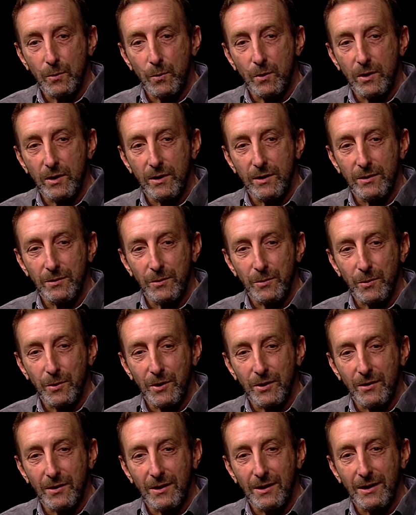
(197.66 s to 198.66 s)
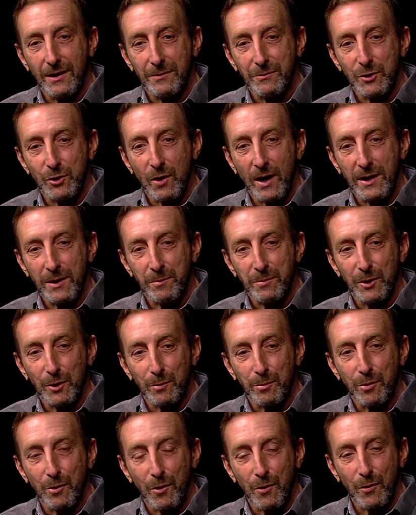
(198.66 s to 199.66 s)
where we're trying to
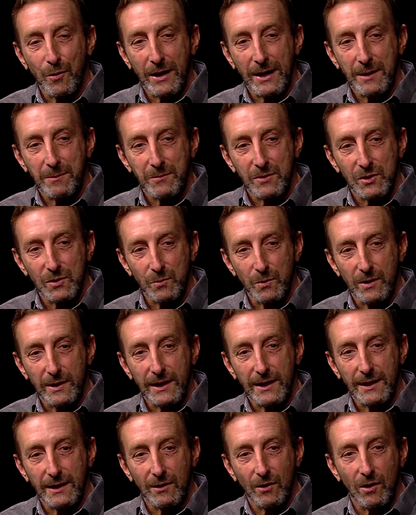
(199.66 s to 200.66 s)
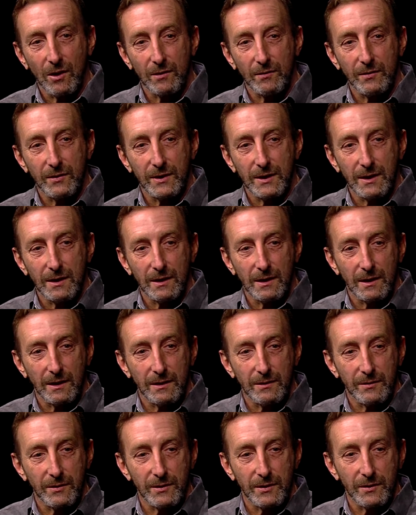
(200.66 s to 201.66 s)
build programs. We're getting all of
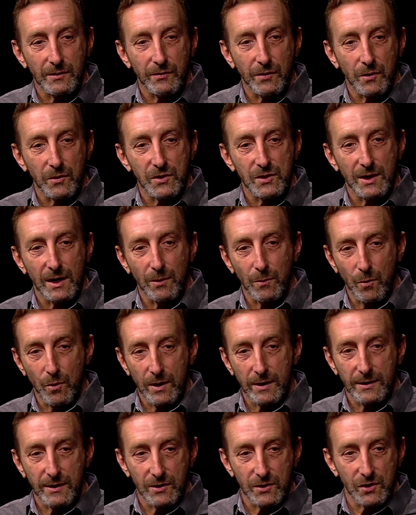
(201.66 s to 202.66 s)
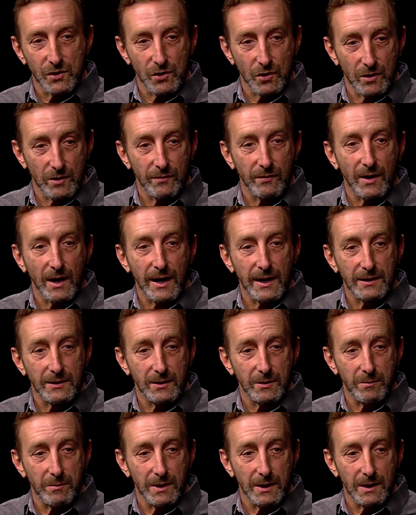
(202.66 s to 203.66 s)
the folks that work there certified
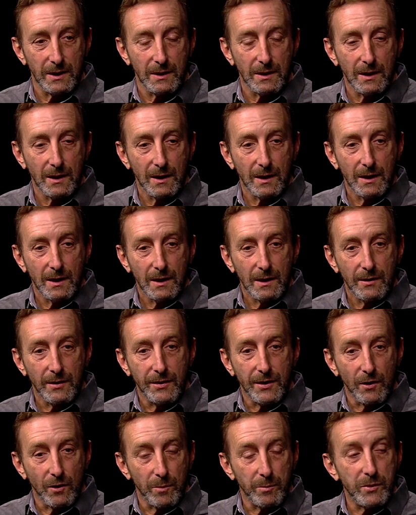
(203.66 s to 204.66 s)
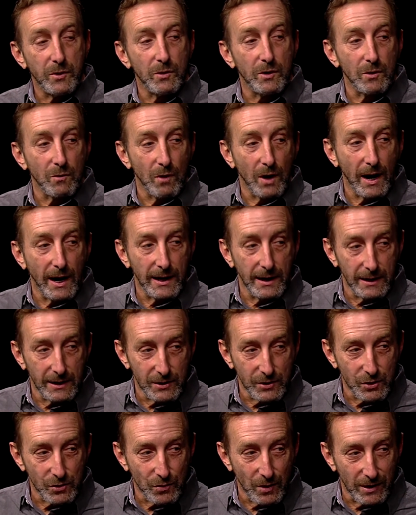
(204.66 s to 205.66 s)
to be therapeutic riding
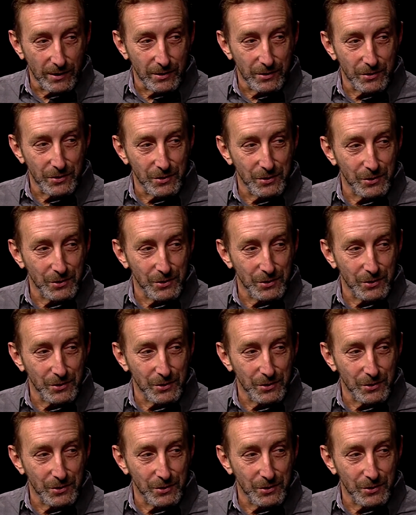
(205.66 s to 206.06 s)
instructors.